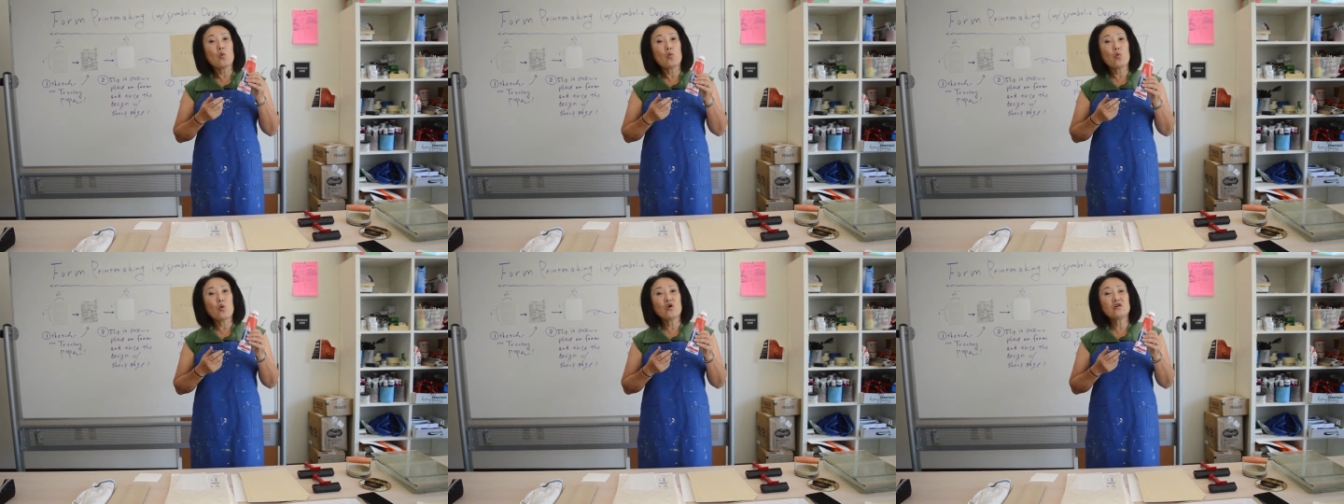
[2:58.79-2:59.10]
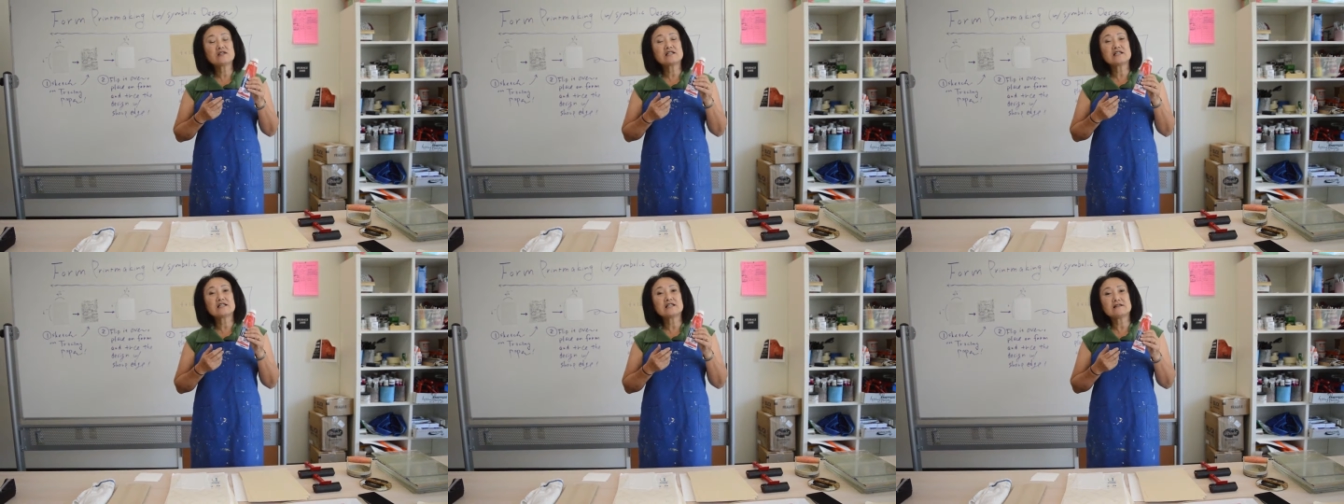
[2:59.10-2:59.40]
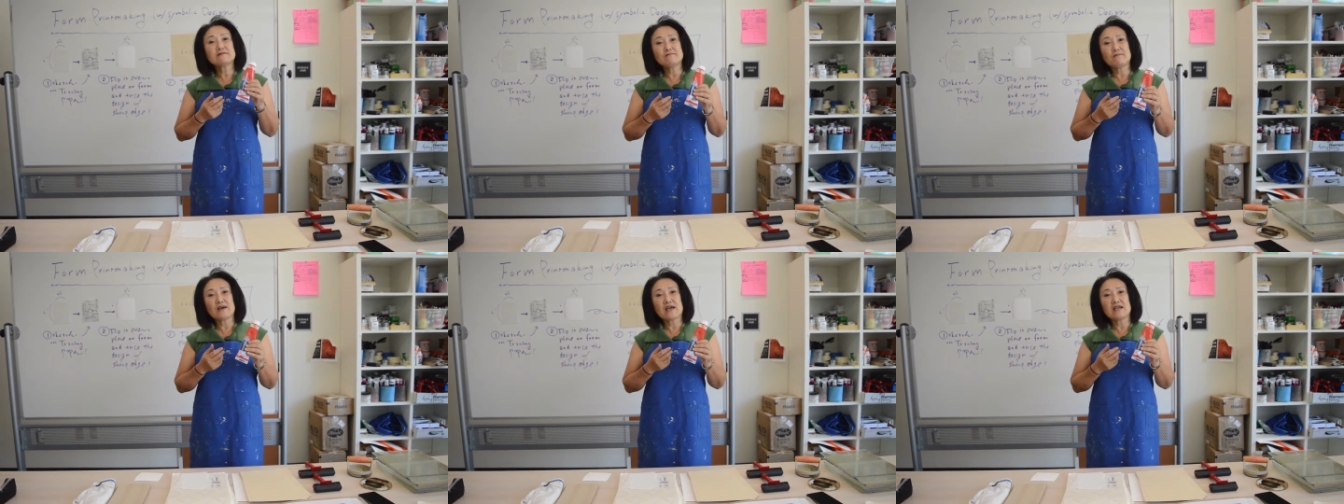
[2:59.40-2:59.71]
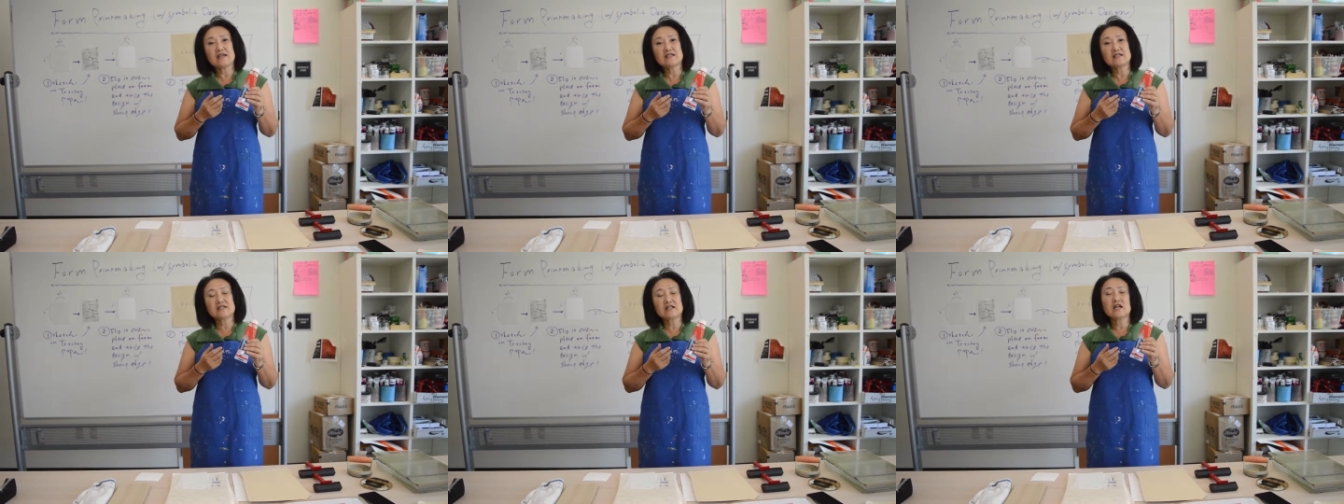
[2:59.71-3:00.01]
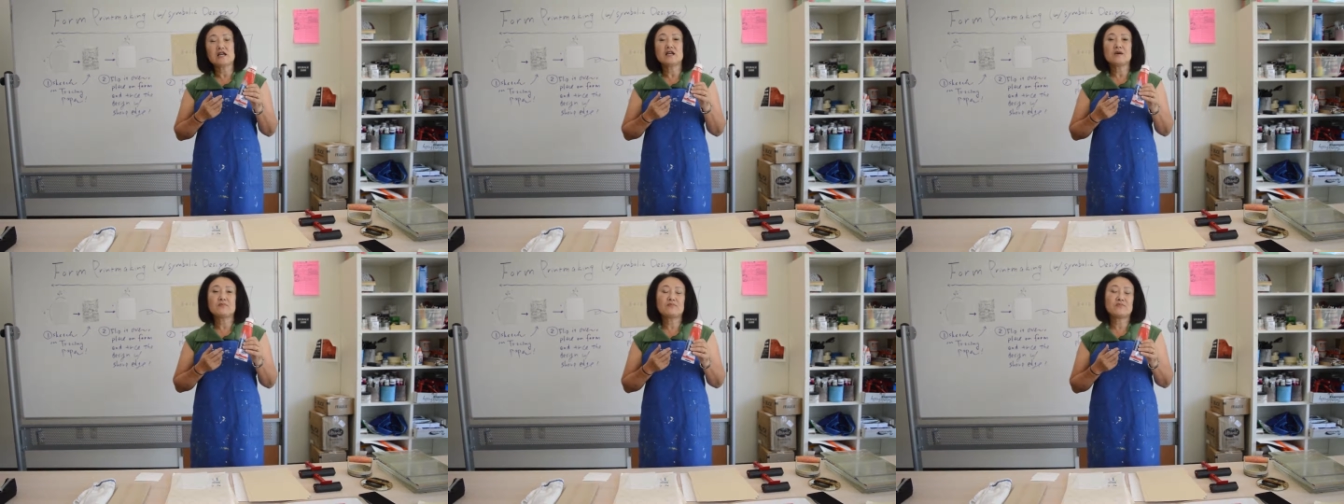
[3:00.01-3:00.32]
water-based
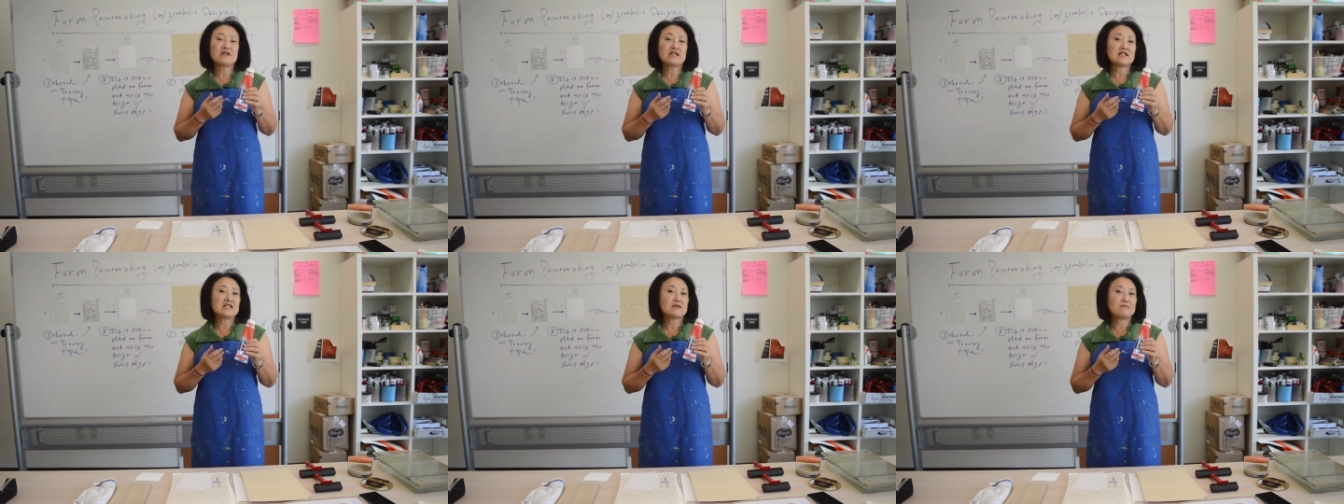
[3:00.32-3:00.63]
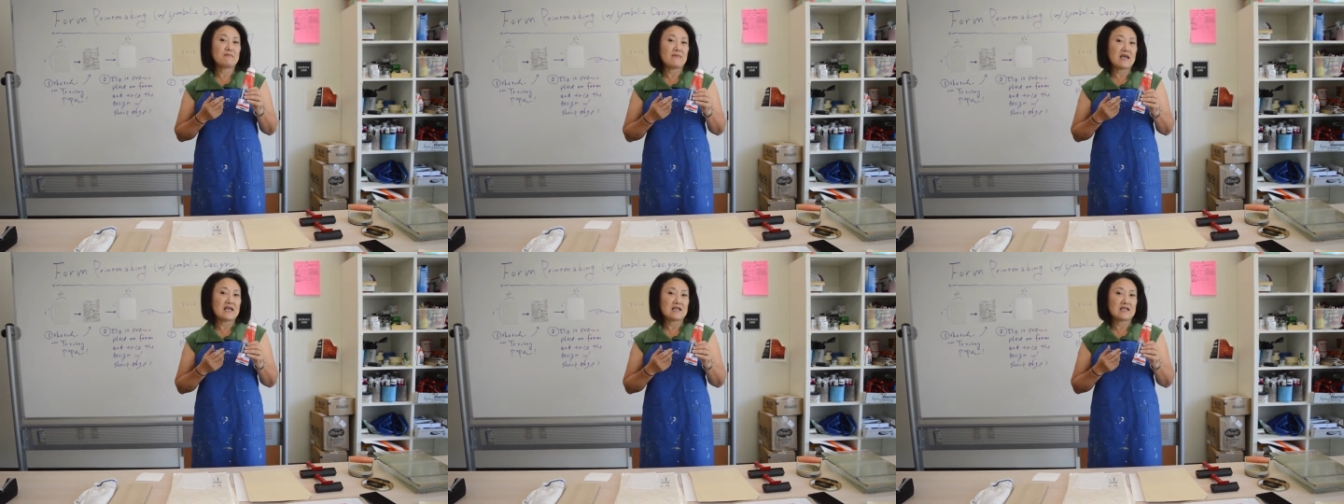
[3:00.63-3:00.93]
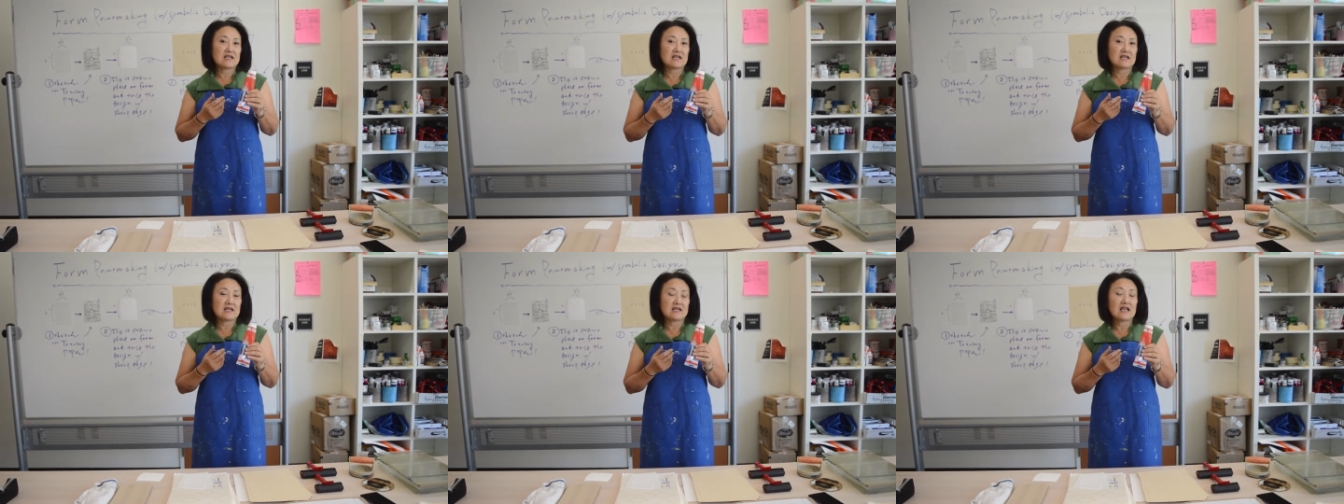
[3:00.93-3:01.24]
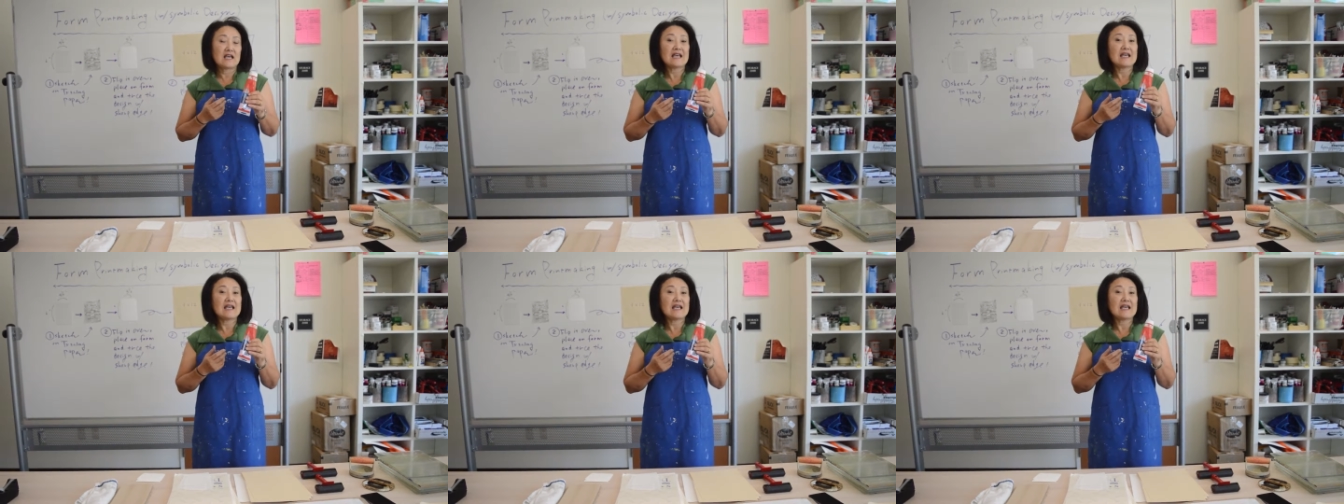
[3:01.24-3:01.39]
printmaking